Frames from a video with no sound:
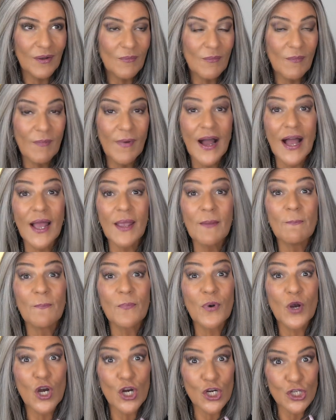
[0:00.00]
my
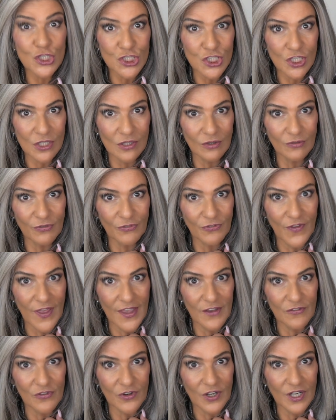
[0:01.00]
personal
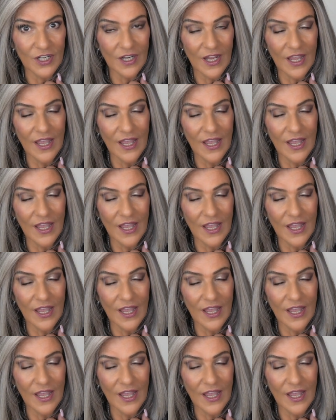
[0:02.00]
favorite.